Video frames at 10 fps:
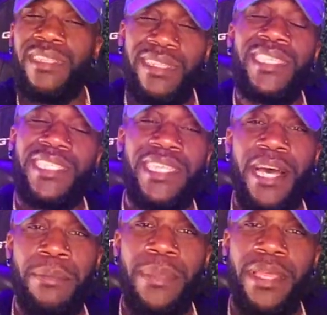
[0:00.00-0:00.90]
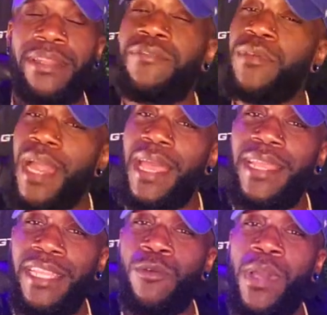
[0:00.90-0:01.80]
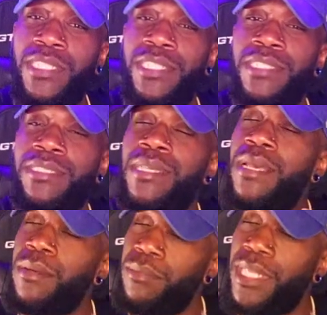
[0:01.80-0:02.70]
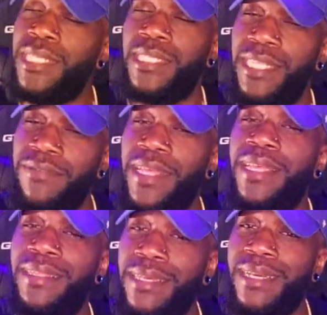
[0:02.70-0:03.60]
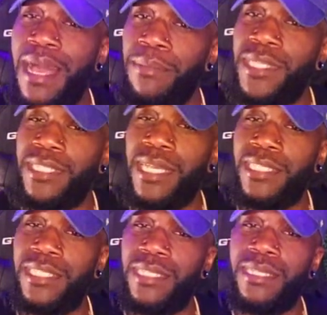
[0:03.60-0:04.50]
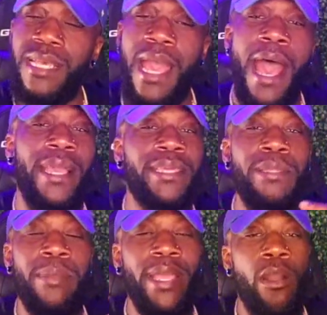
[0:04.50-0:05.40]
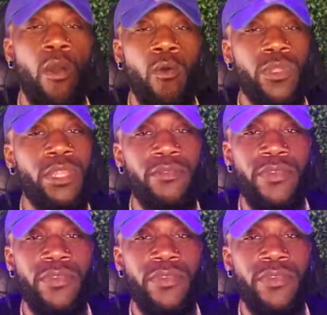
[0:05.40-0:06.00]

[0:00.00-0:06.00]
listen up. And if you got any questions, please leave it in the comment section. I either make a whole nother